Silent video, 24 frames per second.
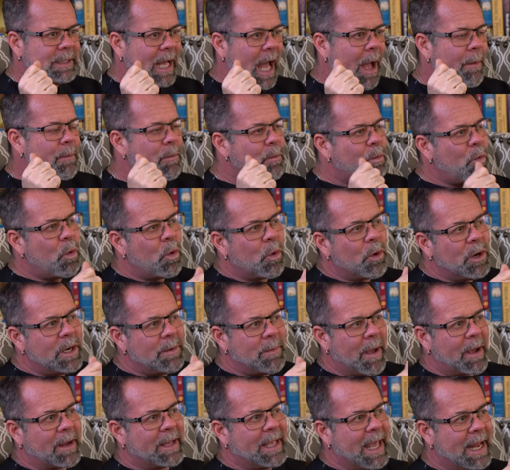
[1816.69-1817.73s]
I'm worried
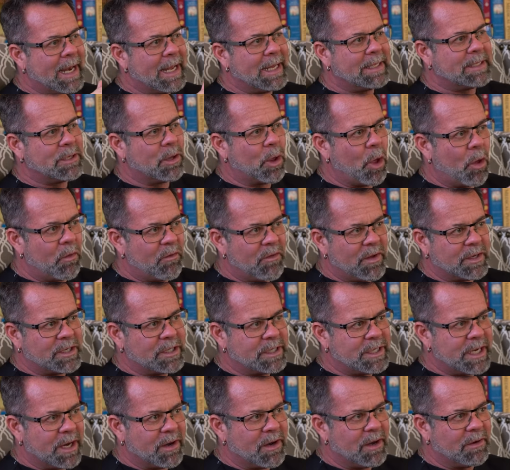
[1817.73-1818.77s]
about getting into the whole
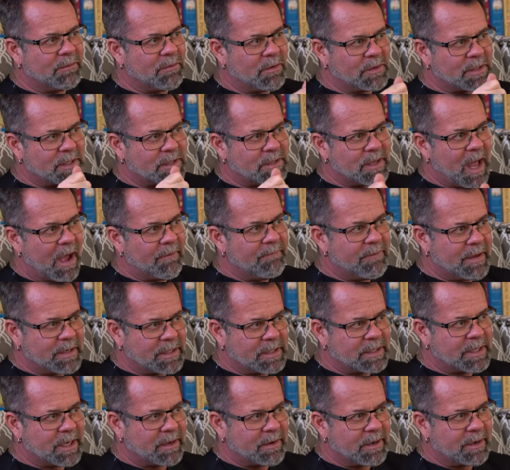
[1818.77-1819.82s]
vegetarian versus not
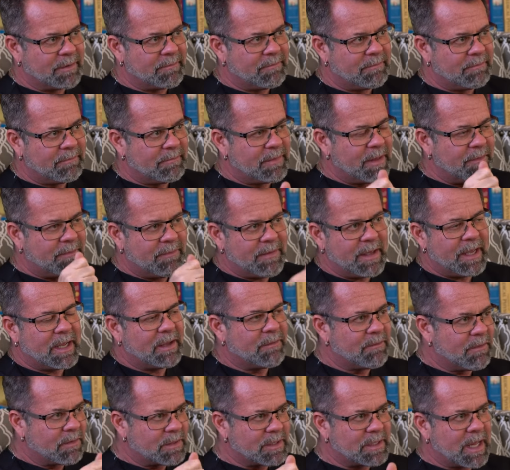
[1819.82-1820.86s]
vegetarian, the
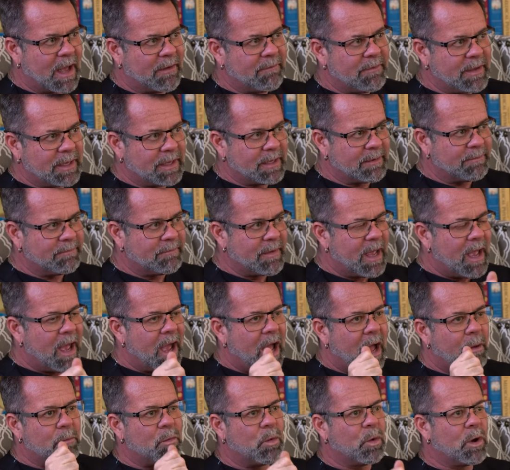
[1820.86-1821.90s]
vegan versus not vegan.
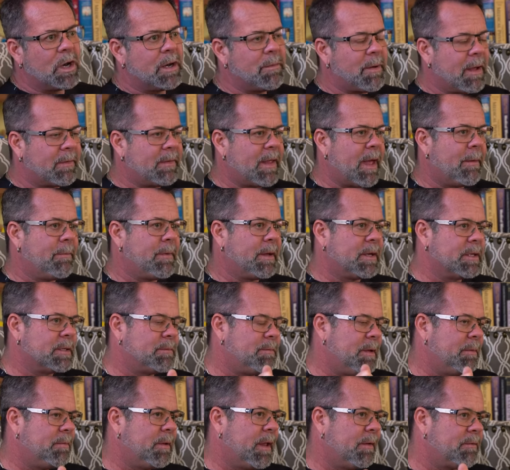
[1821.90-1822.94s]
I'm worried about that because
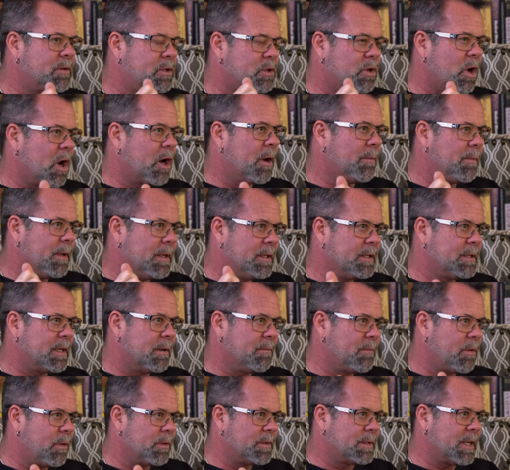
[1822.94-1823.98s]
people have strong opinions
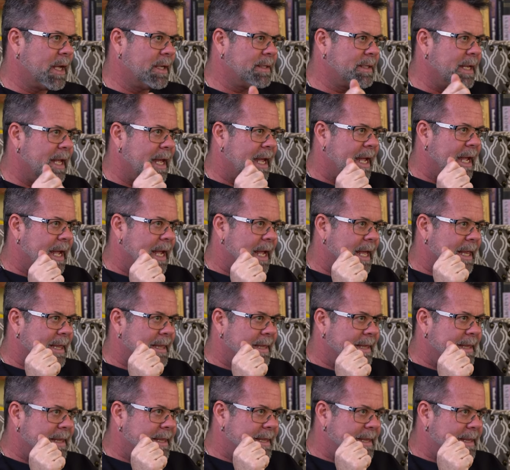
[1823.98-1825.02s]
on both sides
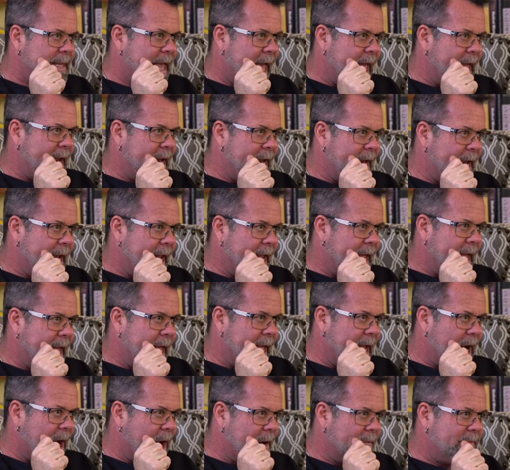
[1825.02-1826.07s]
that
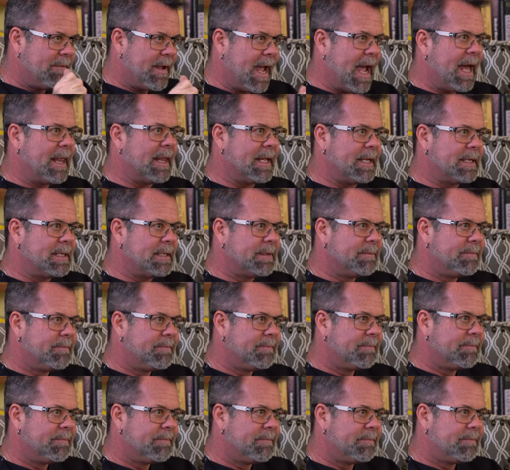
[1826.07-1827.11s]
are valid.
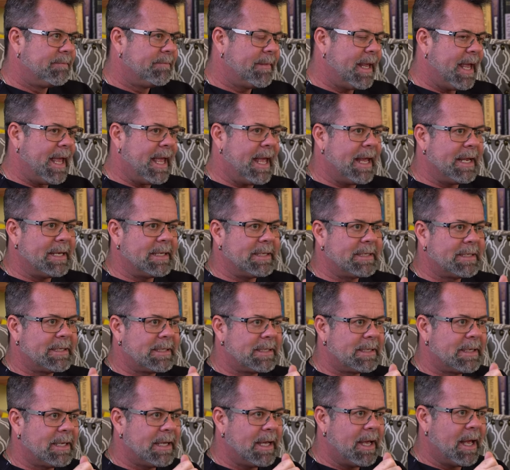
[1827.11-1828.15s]

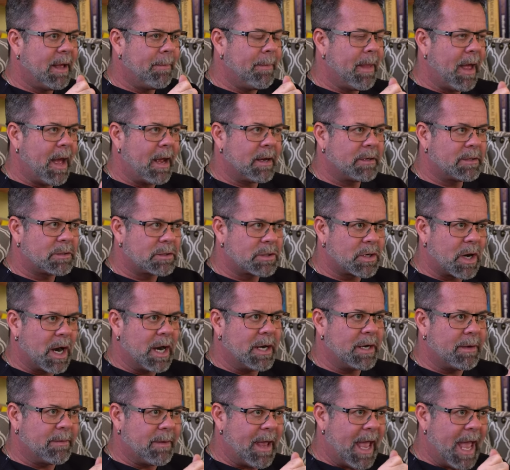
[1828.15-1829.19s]
And I'm not
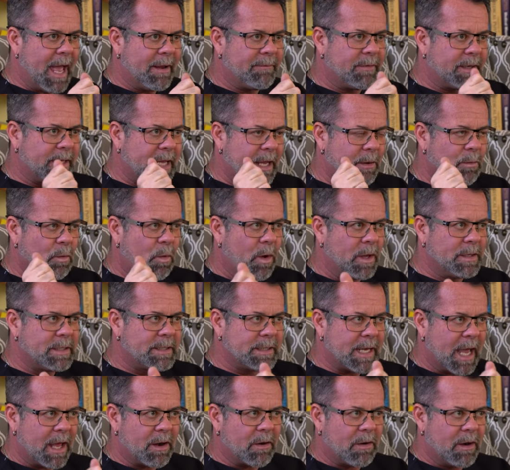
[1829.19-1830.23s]
trying to advocate one
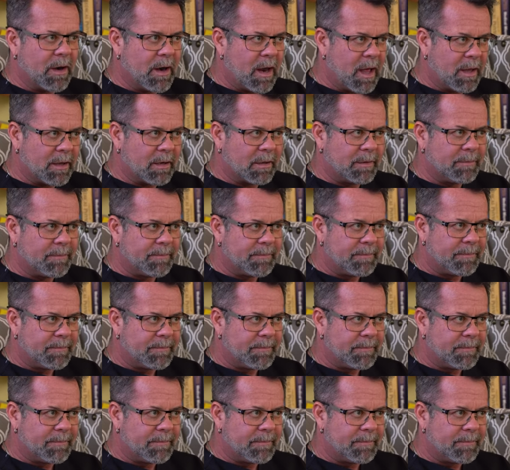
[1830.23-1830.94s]
side or another.